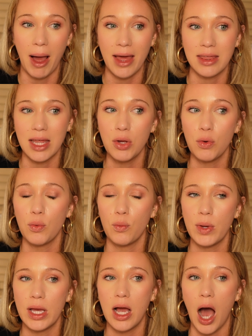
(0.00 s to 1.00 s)
I think
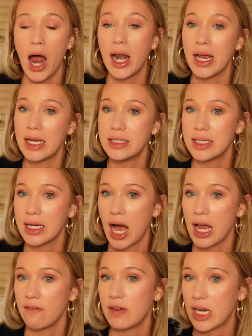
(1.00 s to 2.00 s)
we got into
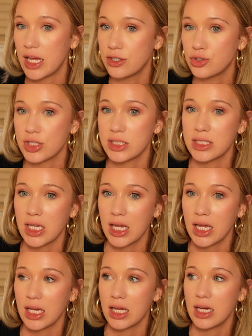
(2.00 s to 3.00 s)
kind of an
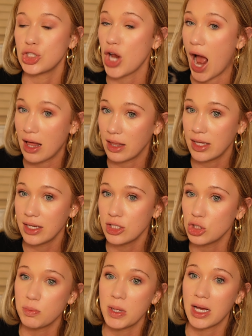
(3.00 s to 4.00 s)
interesting
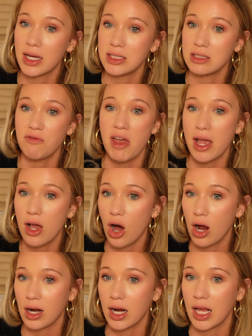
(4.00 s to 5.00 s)
challenge because
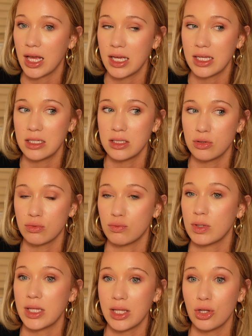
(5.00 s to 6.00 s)
Vhagar is
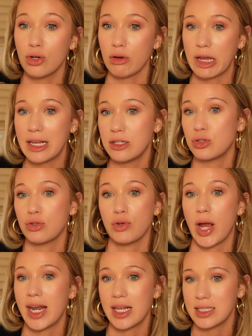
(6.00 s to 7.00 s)
really the Green's
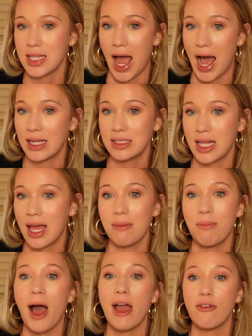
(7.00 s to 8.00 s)
greatest asset
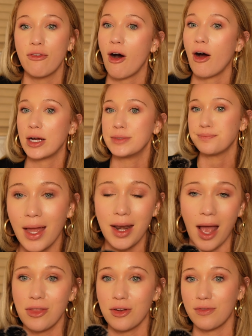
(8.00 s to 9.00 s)
by far. And
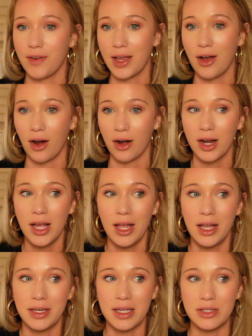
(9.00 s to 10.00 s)
either Vhagar
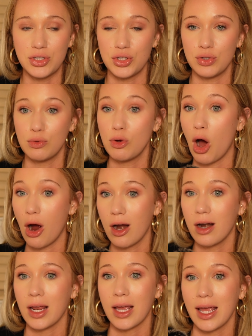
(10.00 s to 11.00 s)
needs to
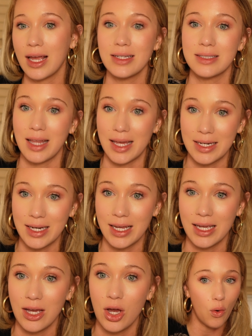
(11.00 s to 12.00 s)
guard King's
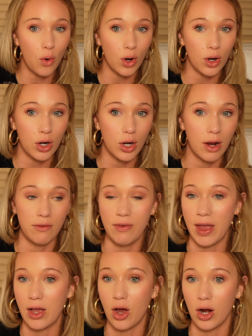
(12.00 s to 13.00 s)
Landing or
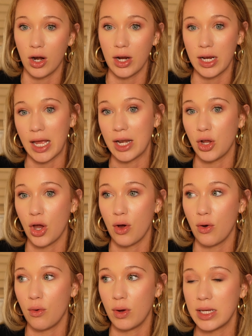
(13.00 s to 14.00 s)
Vhagar can
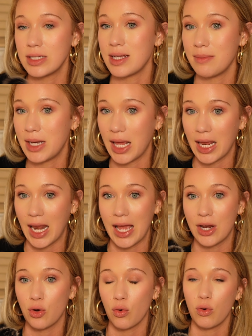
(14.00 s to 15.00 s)
go intimidate
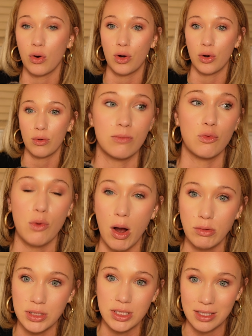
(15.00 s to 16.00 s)
and or
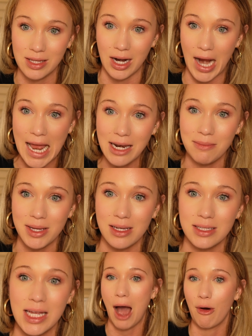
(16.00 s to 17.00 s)
roast their
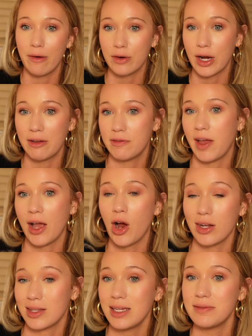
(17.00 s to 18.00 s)
enemies. However, if
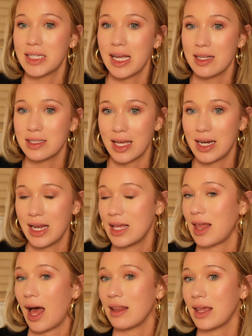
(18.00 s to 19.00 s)
Vhagar leaves King's Landing,
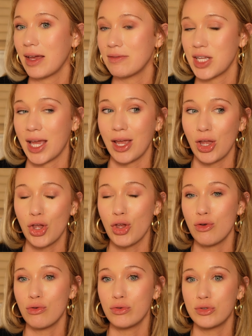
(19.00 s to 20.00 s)
that leaves a
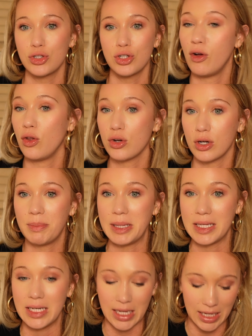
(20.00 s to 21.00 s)
huge
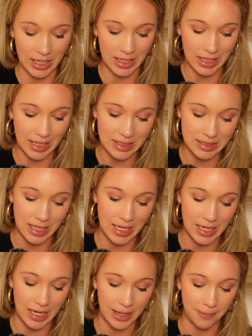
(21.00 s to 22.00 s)
vulnerability in King's
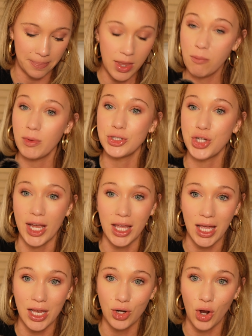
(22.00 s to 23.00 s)
Landing. Then we check
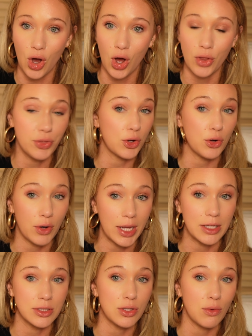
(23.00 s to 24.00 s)
in on the
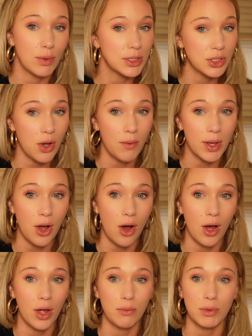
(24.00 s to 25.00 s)
Greens. So what's going
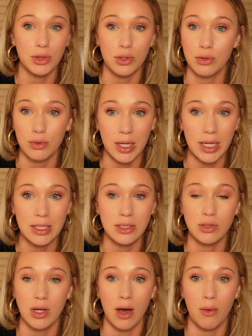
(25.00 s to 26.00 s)
on with the
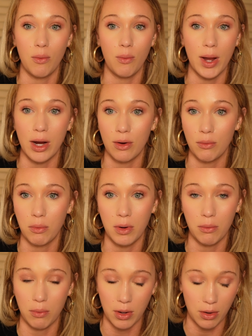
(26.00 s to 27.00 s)
Greens?
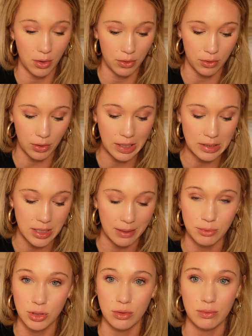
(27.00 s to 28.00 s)
What are all the Greens
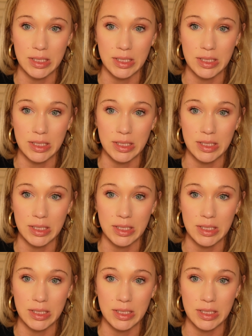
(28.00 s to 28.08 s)
up to?